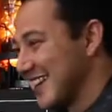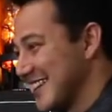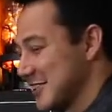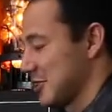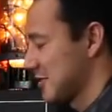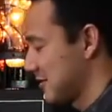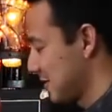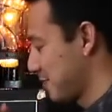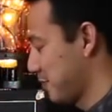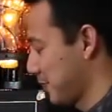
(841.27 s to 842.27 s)
just
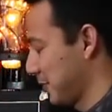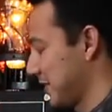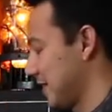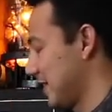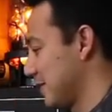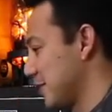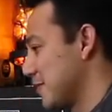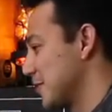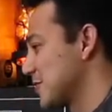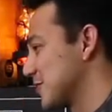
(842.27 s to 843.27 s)
pull the
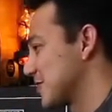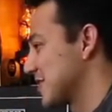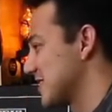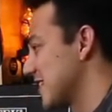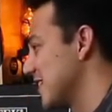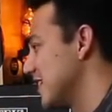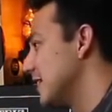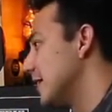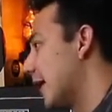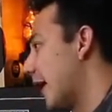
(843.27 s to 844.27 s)
emotional strings there.
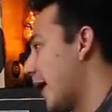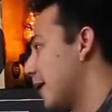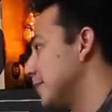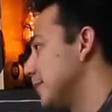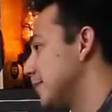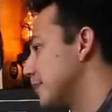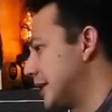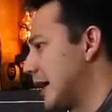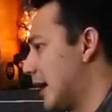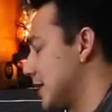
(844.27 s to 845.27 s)

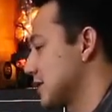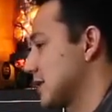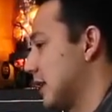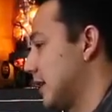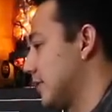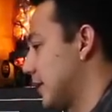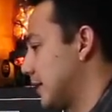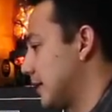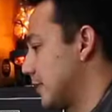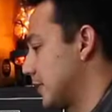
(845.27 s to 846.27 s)
But yeah, I just like
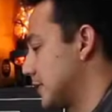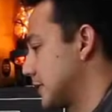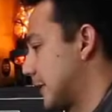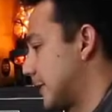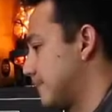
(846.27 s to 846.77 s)
Bandcamp because